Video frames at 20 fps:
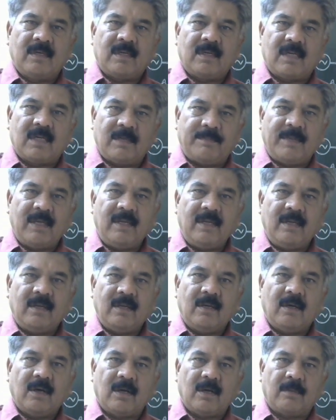tripping
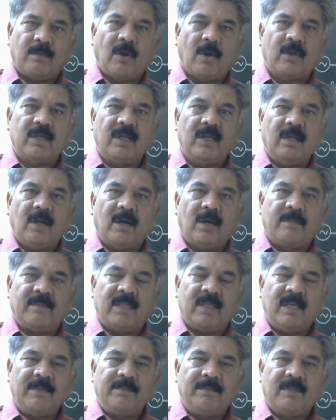or blocking of
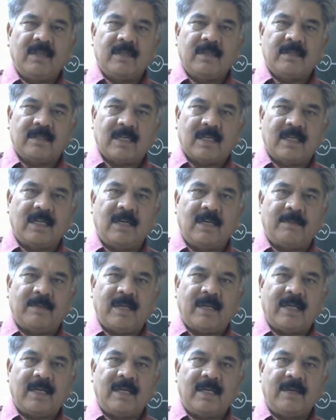the circuit
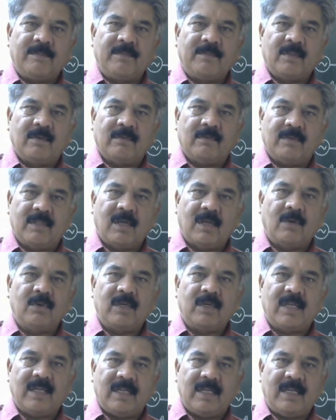breaker without
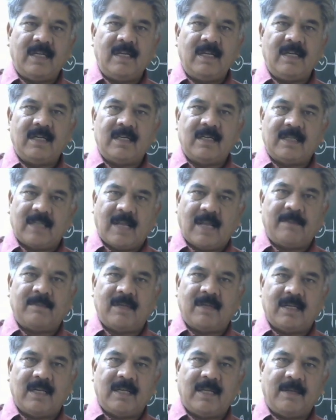any time
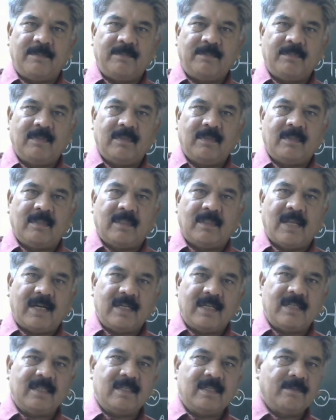delay. That is